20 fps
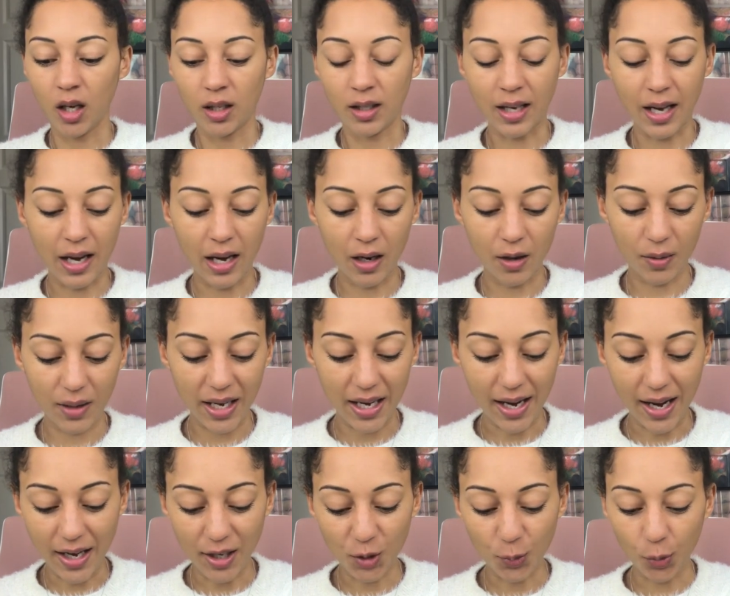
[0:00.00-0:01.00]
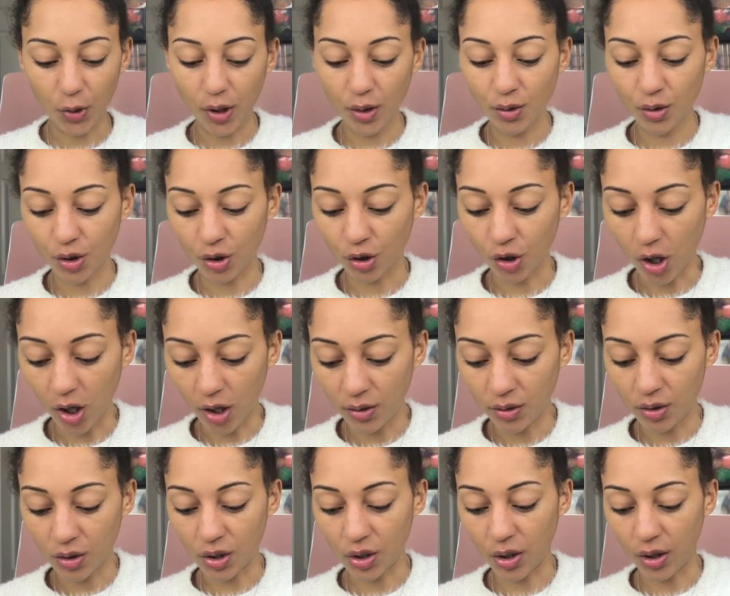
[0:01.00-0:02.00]
Now, it has pros and
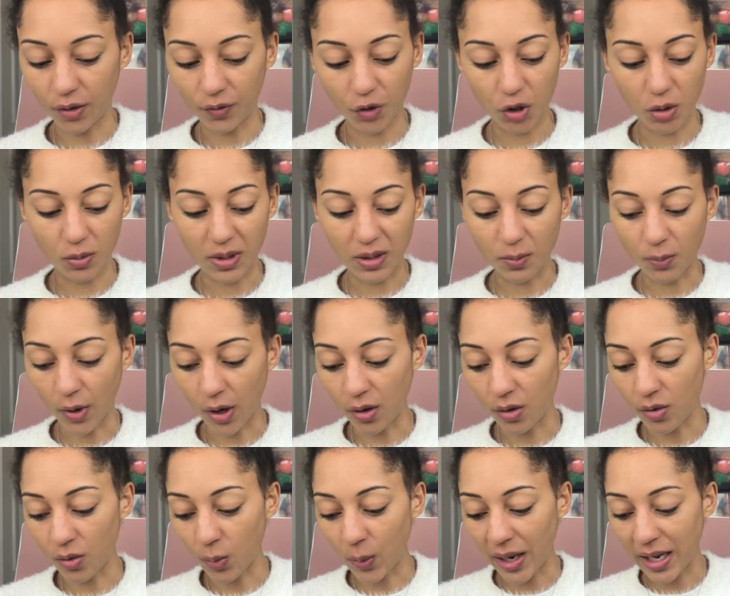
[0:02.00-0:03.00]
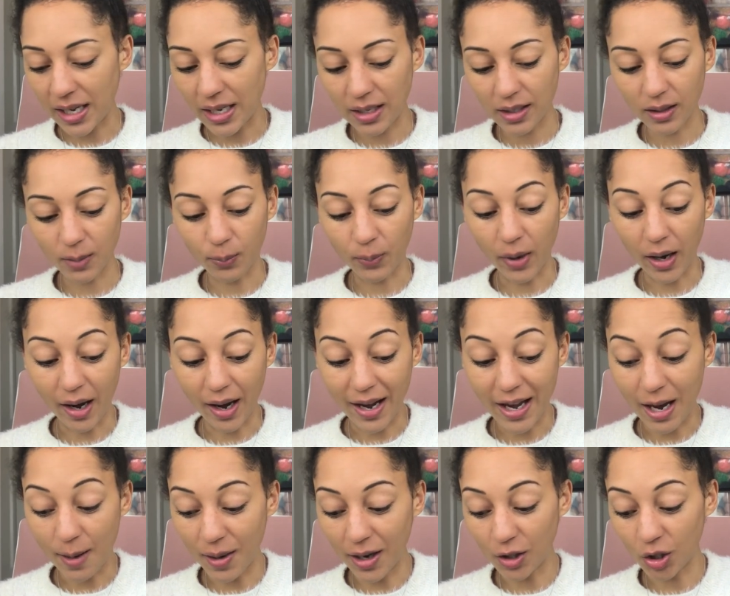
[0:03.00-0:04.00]
cons of doing both ways, but I
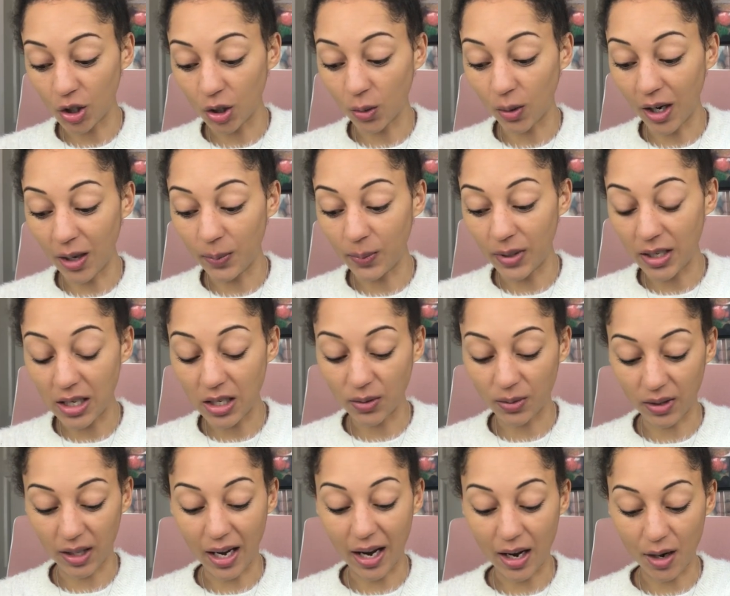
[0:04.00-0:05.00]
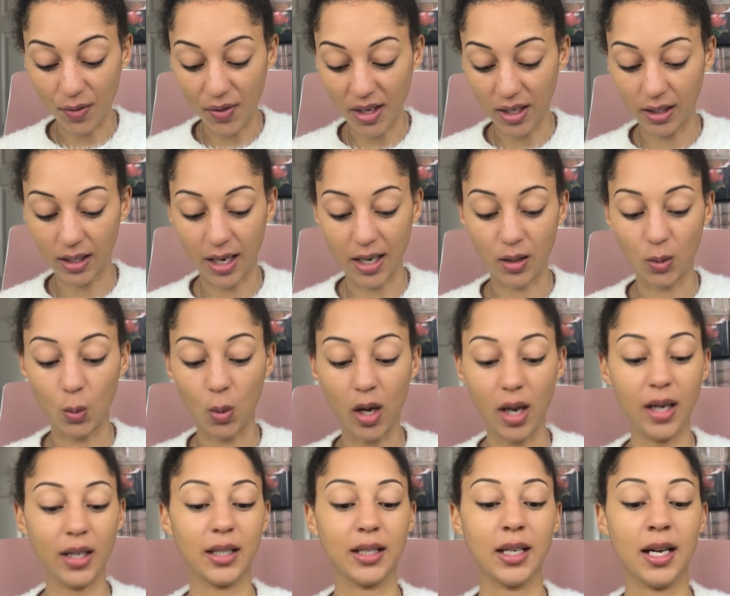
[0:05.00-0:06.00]
am actually quite pleased with how this has
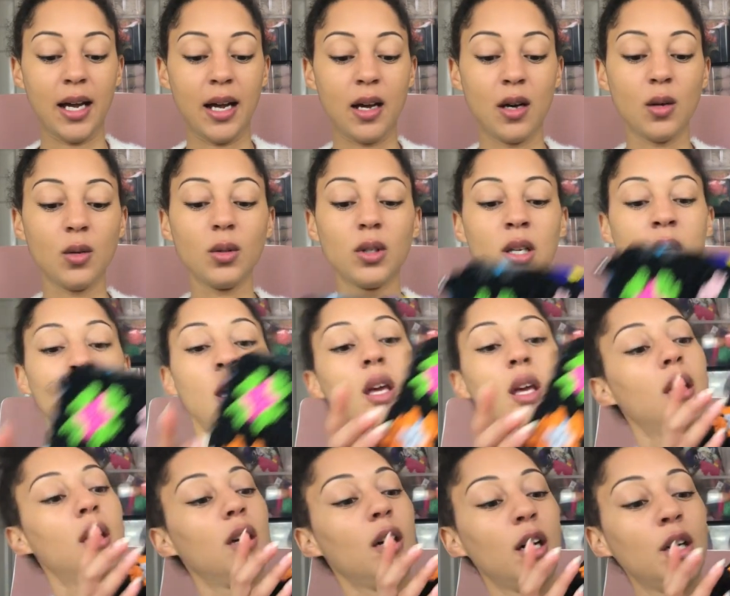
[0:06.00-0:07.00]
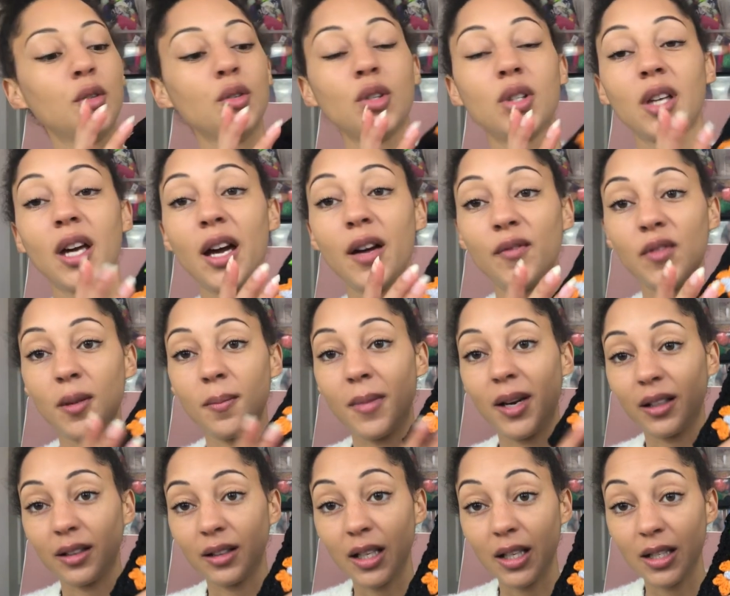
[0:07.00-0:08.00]
worked out. I also have the
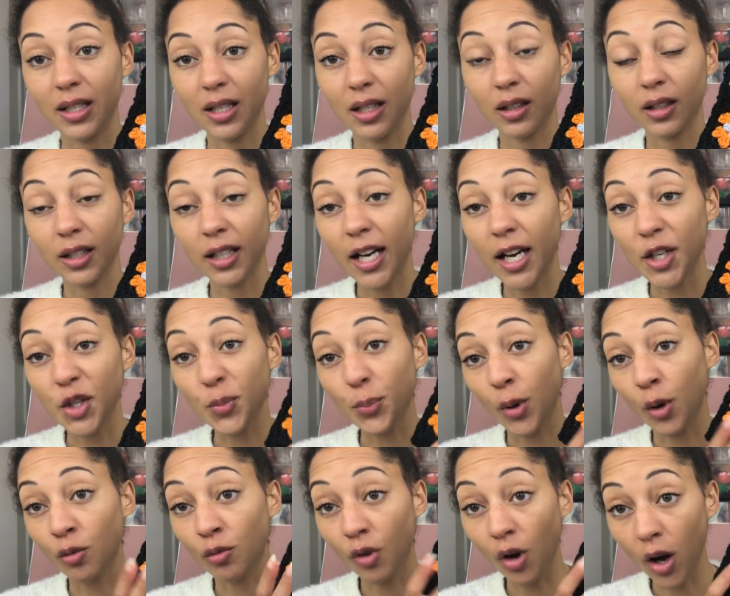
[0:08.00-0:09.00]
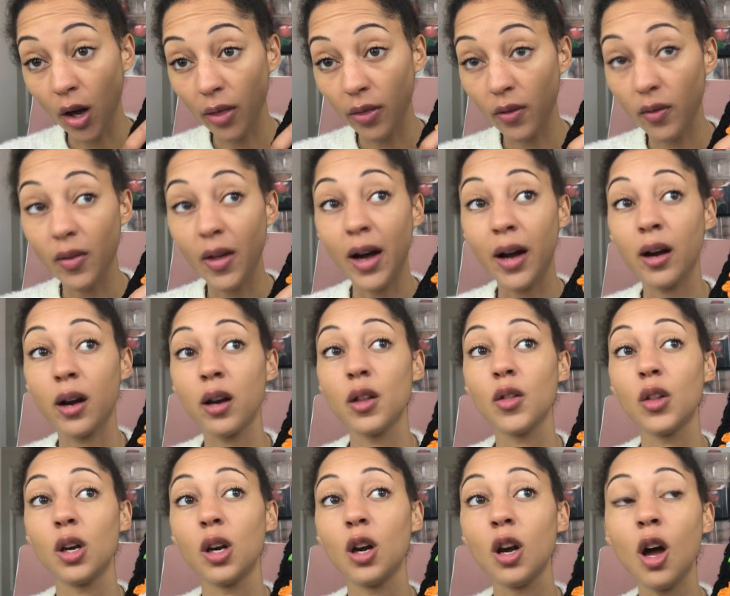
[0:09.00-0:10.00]
magnetic clasp rather than
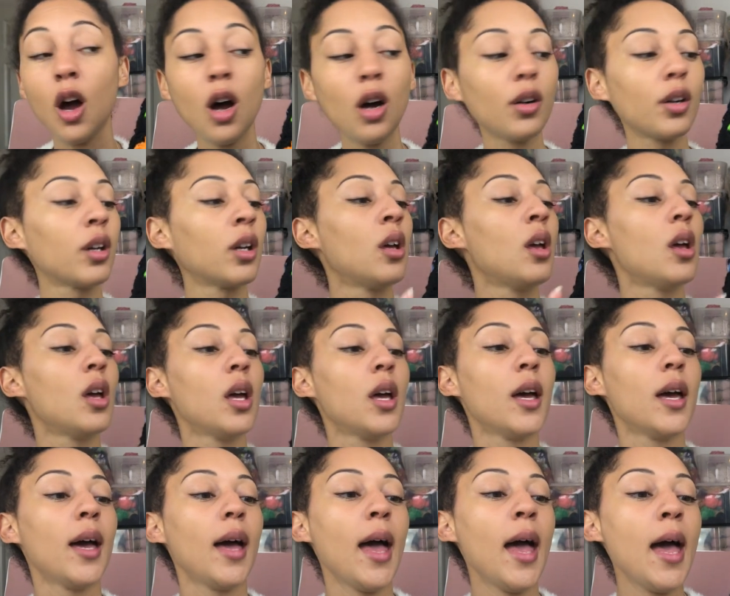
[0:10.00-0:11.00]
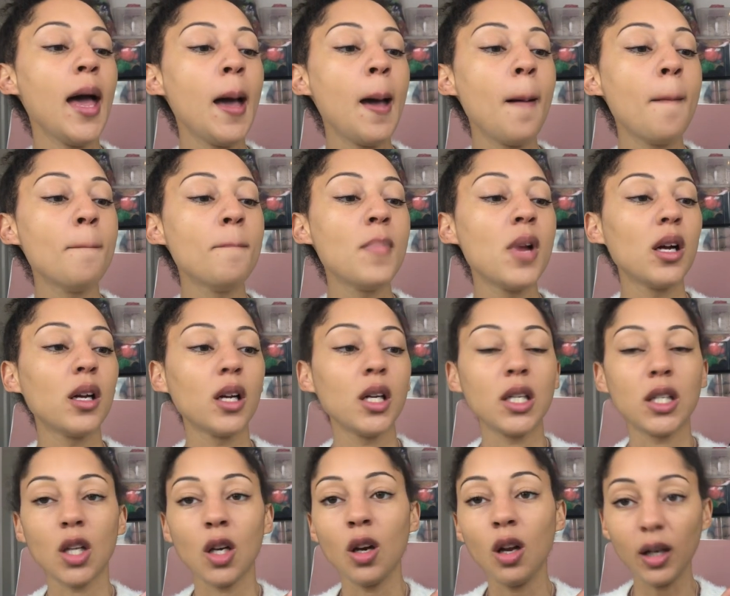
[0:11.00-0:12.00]
the lock. Um,
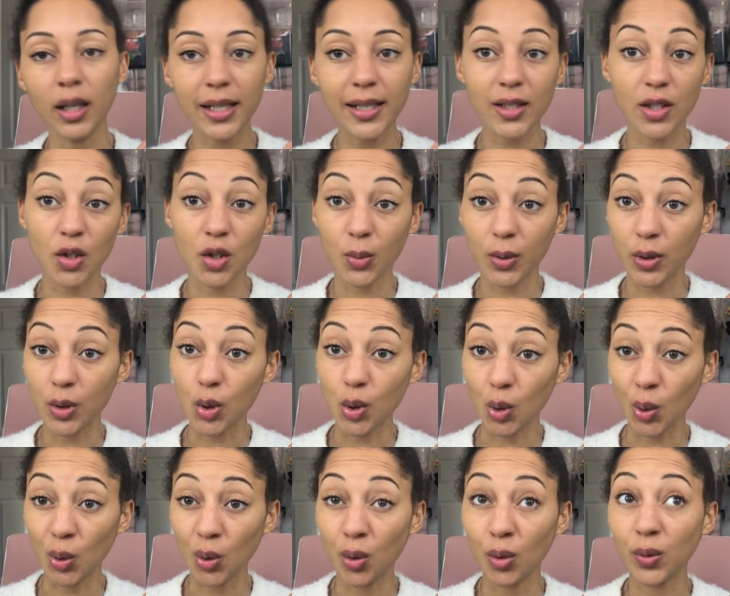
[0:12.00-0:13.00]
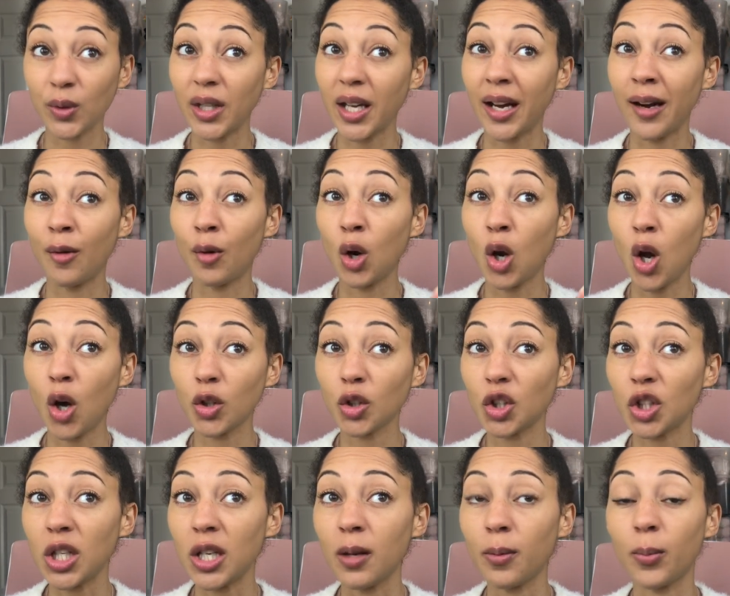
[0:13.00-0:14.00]
it's a lot easier to install, they're a lot
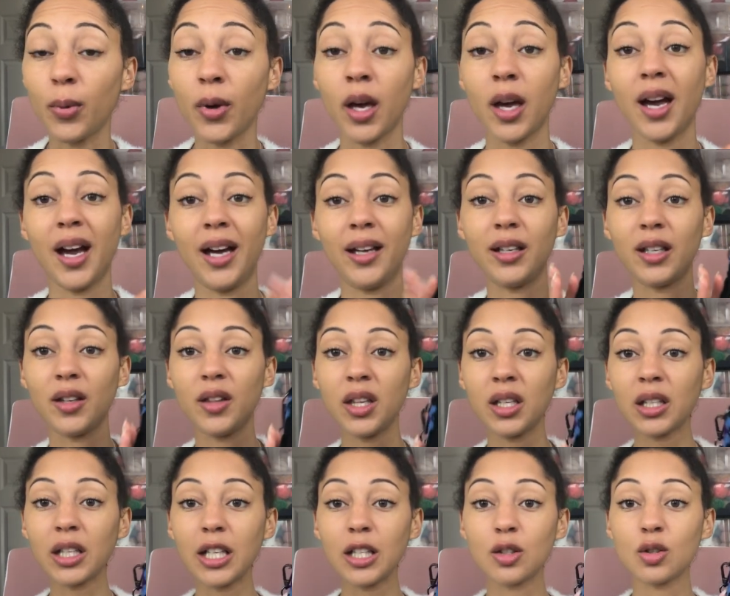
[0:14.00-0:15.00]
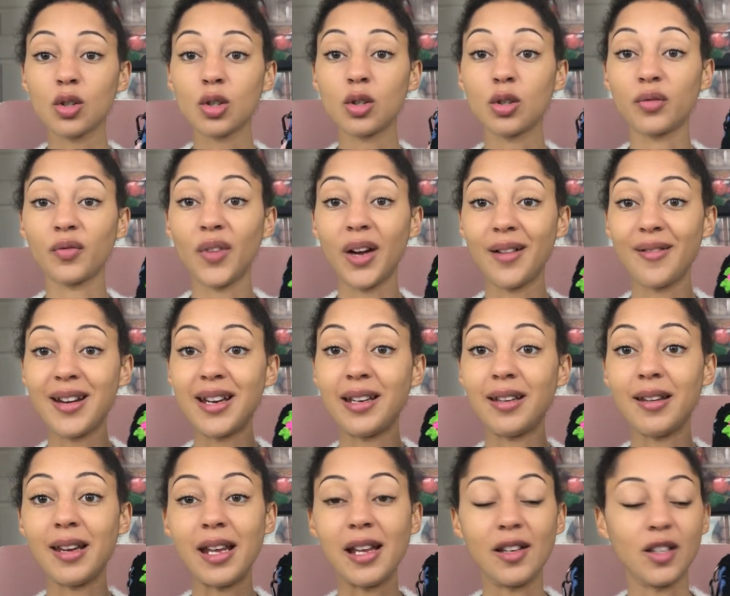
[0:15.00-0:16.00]
cheaper, and I think it does look very
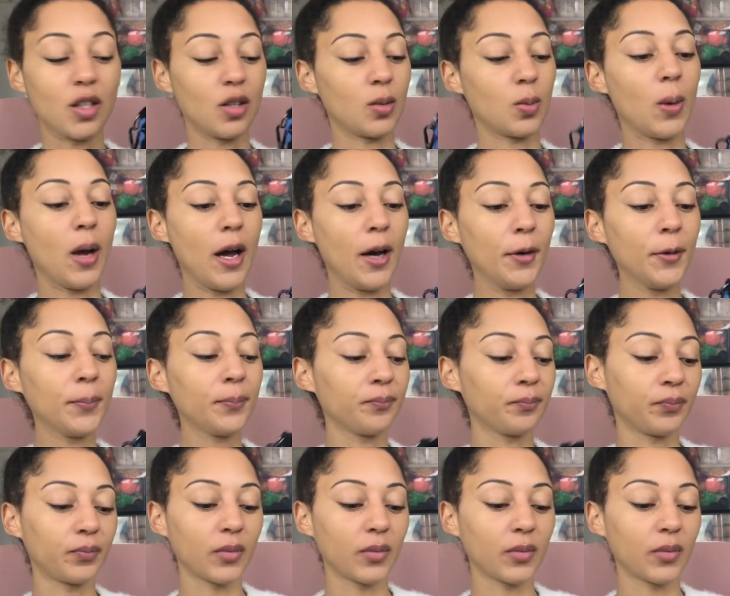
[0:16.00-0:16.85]
neat as well.